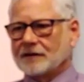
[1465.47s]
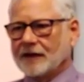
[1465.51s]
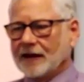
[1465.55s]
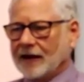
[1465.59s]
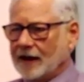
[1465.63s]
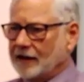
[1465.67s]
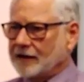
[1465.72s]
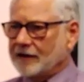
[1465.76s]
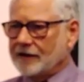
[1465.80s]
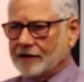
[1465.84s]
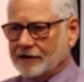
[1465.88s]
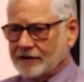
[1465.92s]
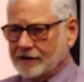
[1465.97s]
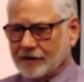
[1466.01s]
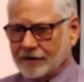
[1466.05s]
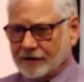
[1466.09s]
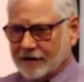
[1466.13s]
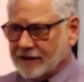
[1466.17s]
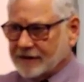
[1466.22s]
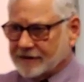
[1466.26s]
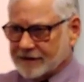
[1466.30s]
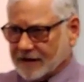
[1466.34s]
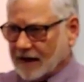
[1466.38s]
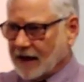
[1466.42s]
Yeah, you, you
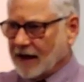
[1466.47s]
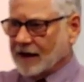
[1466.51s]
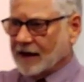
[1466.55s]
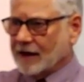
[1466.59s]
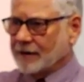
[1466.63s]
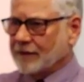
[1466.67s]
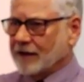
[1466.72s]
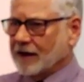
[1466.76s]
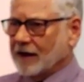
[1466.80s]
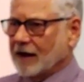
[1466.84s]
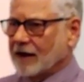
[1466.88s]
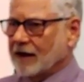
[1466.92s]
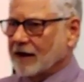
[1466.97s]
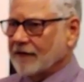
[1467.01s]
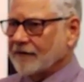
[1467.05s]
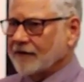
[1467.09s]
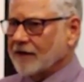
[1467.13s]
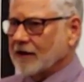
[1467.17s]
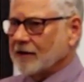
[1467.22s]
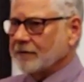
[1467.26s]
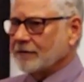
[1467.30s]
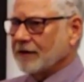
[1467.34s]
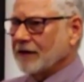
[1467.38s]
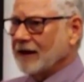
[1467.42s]
decide I'm an
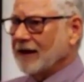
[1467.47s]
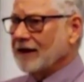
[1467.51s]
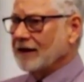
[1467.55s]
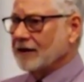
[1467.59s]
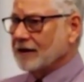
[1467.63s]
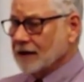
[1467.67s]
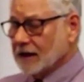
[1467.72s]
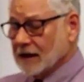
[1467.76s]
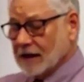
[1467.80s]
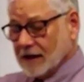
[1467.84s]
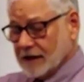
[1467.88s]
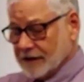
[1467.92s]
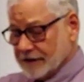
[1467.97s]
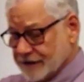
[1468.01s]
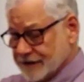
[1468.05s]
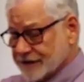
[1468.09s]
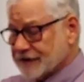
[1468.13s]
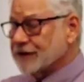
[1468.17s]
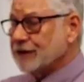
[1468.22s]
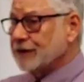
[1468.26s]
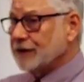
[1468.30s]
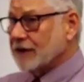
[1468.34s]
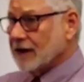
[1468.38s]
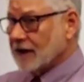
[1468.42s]
NFL player,
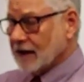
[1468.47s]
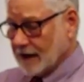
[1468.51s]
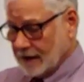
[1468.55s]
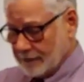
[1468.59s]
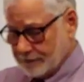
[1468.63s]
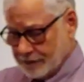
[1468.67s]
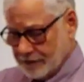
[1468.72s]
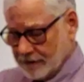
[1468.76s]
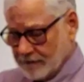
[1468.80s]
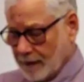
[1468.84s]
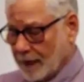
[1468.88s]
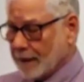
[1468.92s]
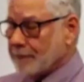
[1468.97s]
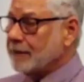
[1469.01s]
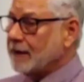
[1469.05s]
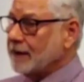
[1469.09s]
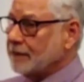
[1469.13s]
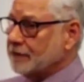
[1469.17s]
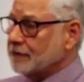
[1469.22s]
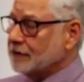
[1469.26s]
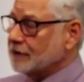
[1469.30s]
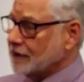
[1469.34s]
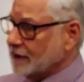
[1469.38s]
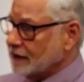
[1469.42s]
suit up.
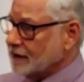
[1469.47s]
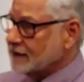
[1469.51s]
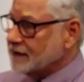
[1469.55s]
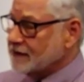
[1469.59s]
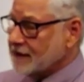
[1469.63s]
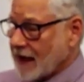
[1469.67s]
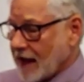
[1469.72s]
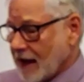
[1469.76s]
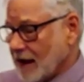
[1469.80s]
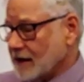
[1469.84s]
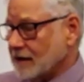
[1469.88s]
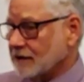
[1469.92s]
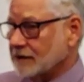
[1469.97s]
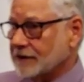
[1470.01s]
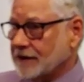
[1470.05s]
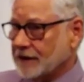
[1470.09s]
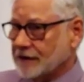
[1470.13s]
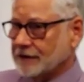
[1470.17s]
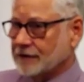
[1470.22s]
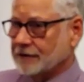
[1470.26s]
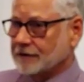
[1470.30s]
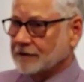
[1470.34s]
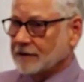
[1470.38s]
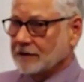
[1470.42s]
People are going to tackle
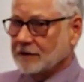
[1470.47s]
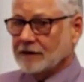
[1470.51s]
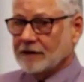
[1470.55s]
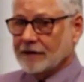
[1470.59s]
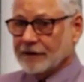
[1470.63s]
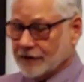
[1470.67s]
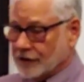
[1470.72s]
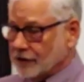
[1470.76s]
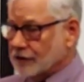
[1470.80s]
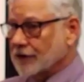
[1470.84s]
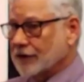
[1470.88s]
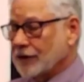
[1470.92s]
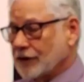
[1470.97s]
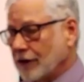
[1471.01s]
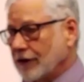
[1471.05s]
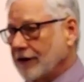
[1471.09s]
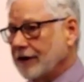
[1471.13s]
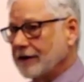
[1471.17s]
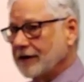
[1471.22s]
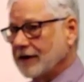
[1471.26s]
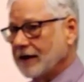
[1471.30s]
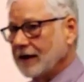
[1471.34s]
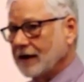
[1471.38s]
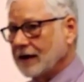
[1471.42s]
you. You're
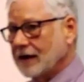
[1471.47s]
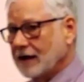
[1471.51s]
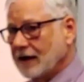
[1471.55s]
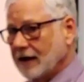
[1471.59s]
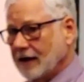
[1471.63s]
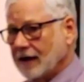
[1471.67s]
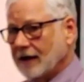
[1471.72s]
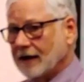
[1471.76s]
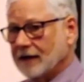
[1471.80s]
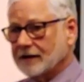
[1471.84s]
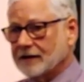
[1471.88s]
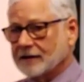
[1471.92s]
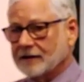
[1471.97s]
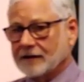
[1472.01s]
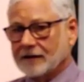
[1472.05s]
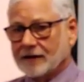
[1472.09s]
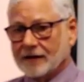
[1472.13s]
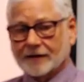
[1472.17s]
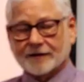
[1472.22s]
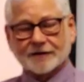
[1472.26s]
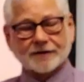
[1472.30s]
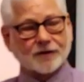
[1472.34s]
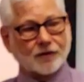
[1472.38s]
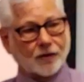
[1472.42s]
going to get hit.
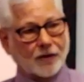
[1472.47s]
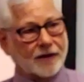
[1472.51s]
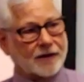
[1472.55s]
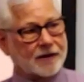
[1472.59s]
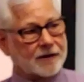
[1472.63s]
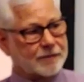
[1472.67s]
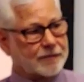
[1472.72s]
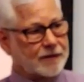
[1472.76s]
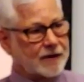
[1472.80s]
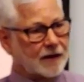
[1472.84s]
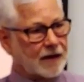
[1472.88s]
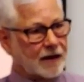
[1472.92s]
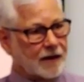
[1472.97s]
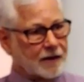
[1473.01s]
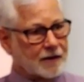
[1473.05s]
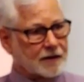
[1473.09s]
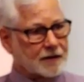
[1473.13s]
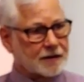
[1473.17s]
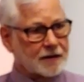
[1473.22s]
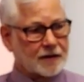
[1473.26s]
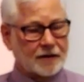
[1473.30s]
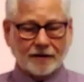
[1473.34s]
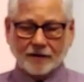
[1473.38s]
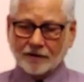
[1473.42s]
It's going to be
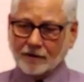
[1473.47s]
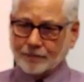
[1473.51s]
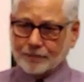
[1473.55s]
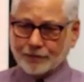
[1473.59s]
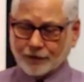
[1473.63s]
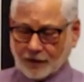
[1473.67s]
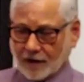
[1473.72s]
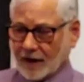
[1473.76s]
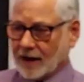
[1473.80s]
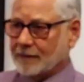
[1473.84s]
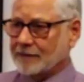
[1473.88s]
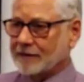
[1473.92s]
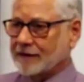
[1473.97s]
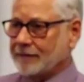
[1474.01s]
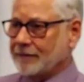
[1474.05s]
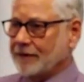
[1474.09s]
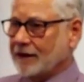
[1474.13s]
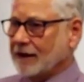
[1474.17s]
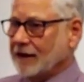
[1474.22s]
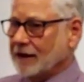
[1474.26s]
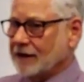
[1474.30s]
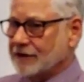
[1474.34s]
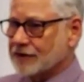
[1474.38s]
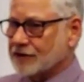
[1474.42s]
hard. You'll probably
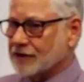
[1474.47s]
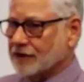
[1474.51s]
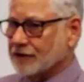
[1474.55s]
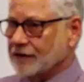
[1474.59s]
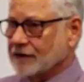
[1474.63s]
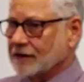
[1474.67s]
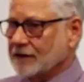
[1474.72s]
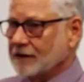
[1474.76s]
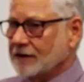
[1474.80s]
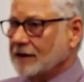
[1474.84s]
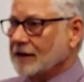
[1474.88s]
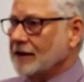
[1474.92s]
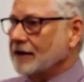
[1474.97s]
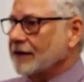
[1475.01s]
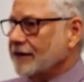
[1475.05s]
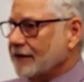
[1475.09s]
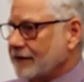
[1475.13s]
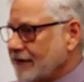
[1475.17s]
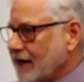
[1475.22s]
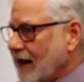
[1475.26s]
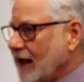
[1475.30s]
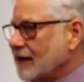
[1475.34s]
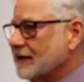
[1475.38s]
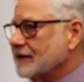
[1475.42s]
be injured.
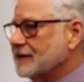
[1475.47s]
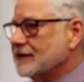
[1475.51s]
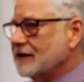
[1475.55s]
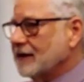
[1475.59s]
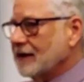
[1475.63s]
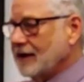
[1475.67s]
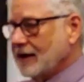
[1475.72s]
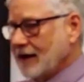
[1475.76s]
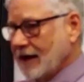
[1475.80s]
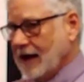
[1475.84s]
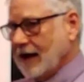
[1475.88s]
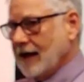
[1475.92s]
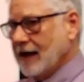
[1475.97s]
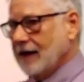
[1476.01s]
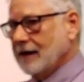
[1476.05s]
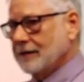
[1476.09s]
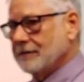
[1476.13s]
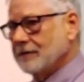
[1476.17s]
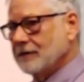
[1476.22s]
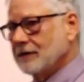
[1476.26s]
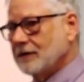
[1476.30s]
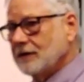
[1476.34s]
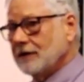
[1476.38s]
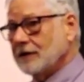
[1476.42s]
That's the
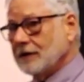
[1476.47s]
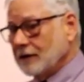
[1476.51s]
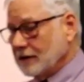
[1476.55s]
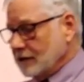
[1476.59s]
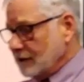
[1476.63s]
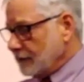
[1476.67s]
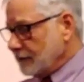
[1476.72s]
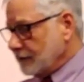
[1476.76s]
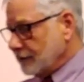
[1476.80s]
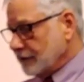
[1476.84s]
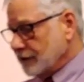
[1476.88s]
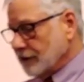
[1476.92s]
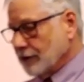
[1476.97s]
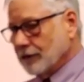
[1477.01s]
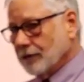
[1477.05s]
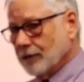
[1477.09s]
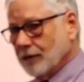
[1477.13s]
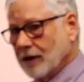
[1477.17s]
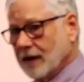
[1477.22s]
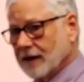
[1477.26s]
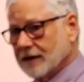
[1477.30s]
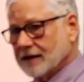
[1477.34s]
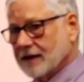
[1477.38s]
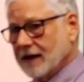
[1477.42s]
game. Don't
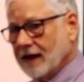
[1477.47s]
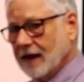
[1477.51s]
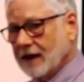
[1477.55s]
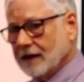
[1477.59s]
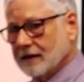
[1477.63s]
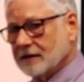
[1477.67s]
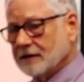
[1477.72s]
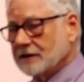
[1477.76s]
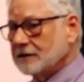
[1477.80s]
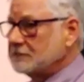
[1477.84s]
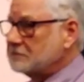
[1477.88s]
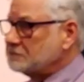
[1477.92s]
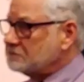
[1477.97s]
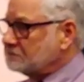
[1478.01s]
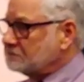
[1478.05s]
want that?